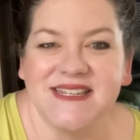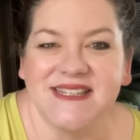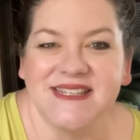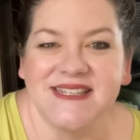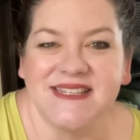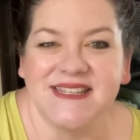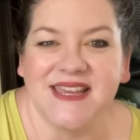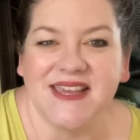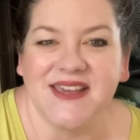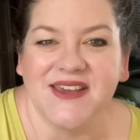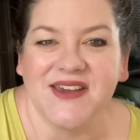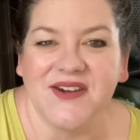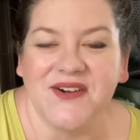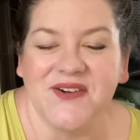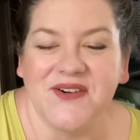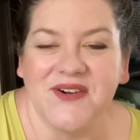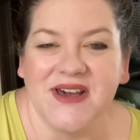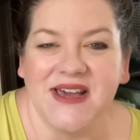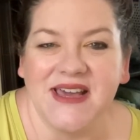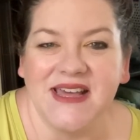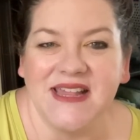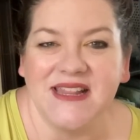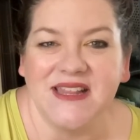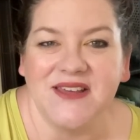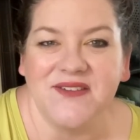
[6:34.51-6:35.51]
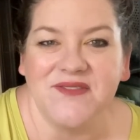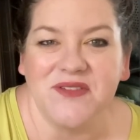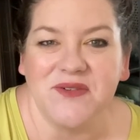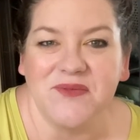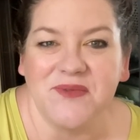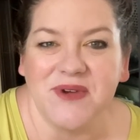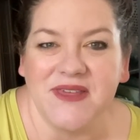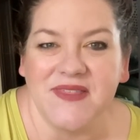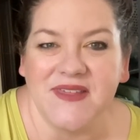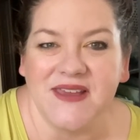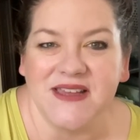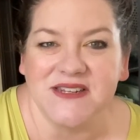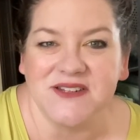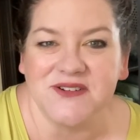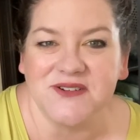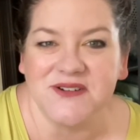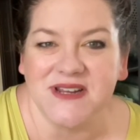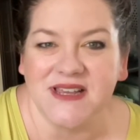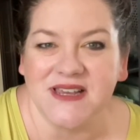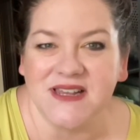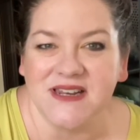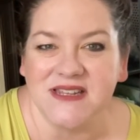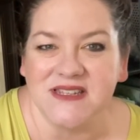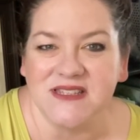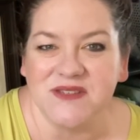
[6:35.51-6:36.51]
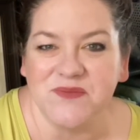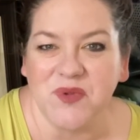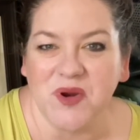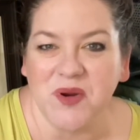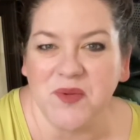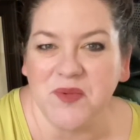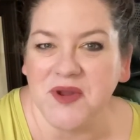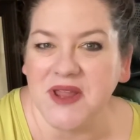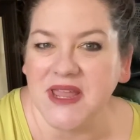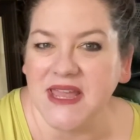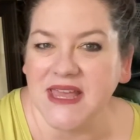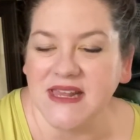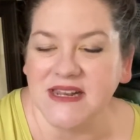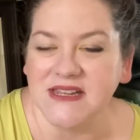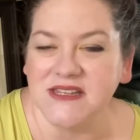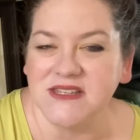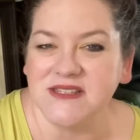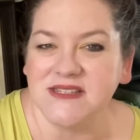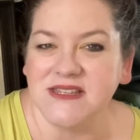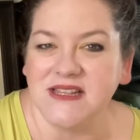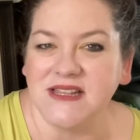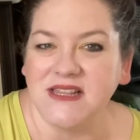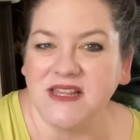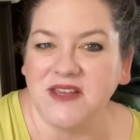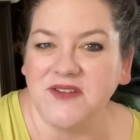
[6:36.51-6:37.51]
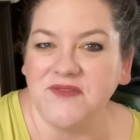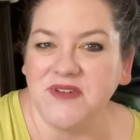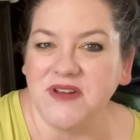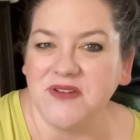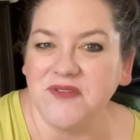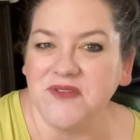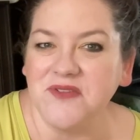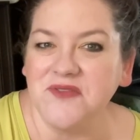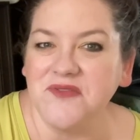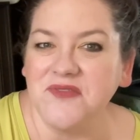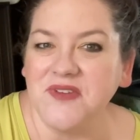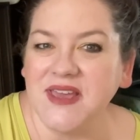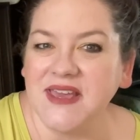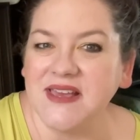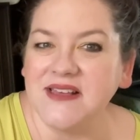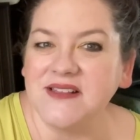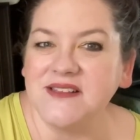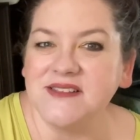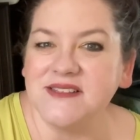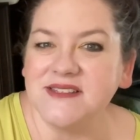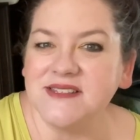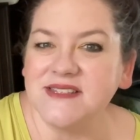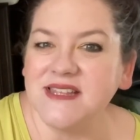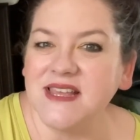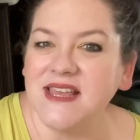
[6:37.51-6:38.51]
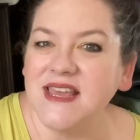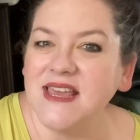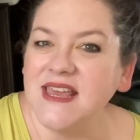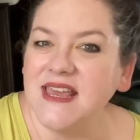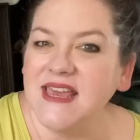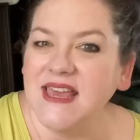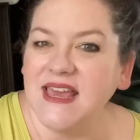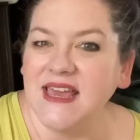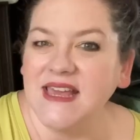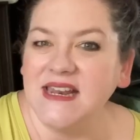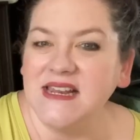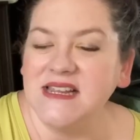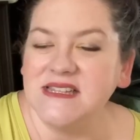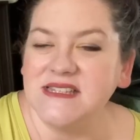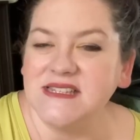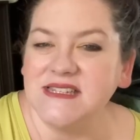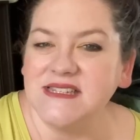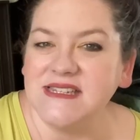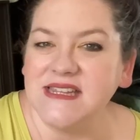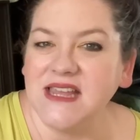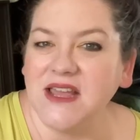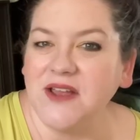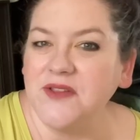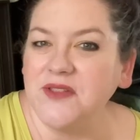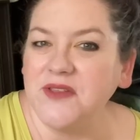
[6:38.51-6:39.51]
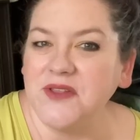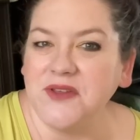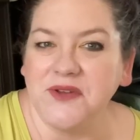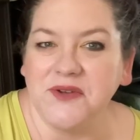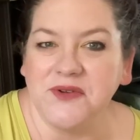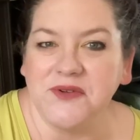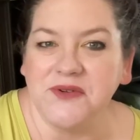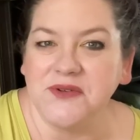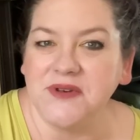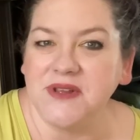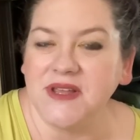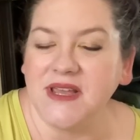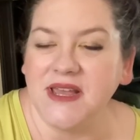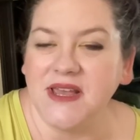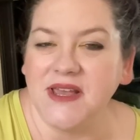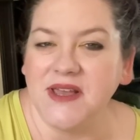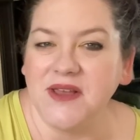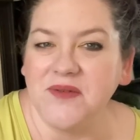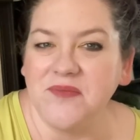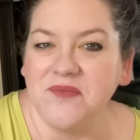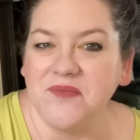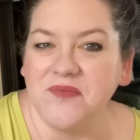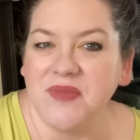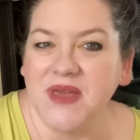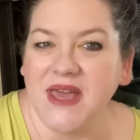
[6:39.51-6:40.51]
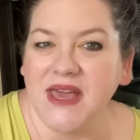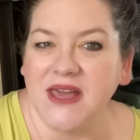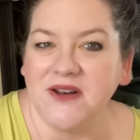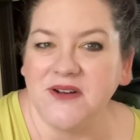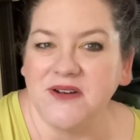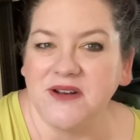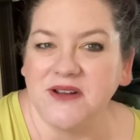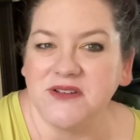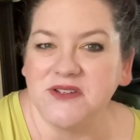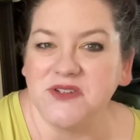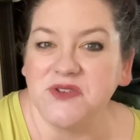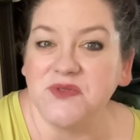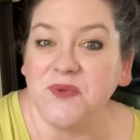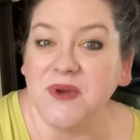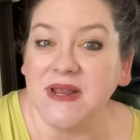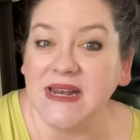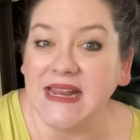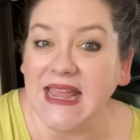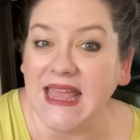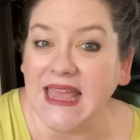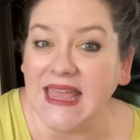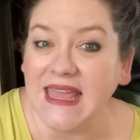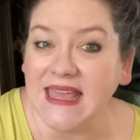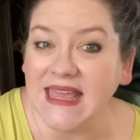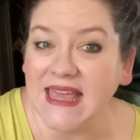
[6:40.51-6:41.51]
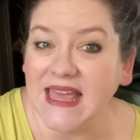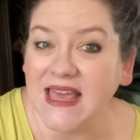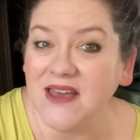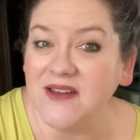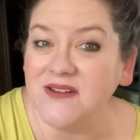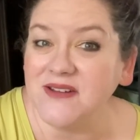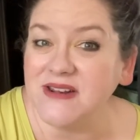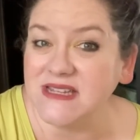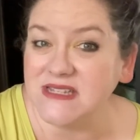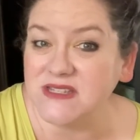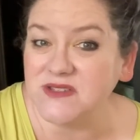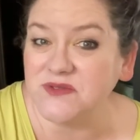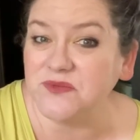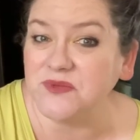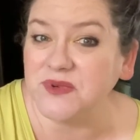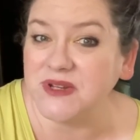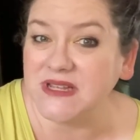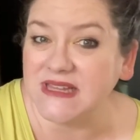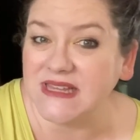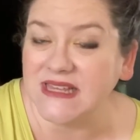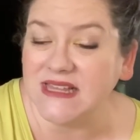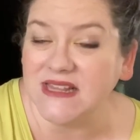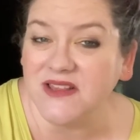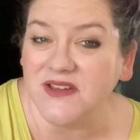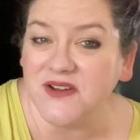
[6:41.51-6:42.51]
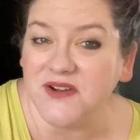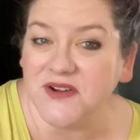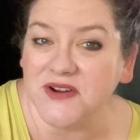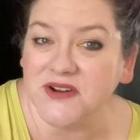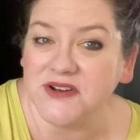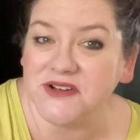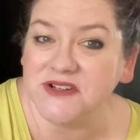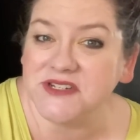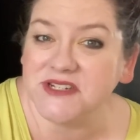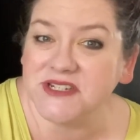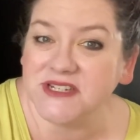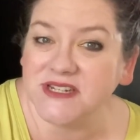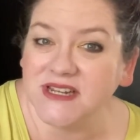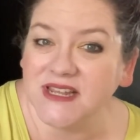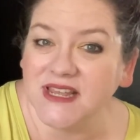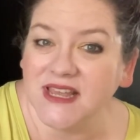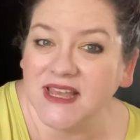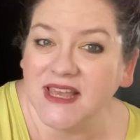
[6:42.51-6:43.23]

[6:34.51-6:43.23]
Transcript: So I love the way that turned out. It's Barbara Anna's Love Never Fails, and it's a download pattern. On 28 count, it's really large,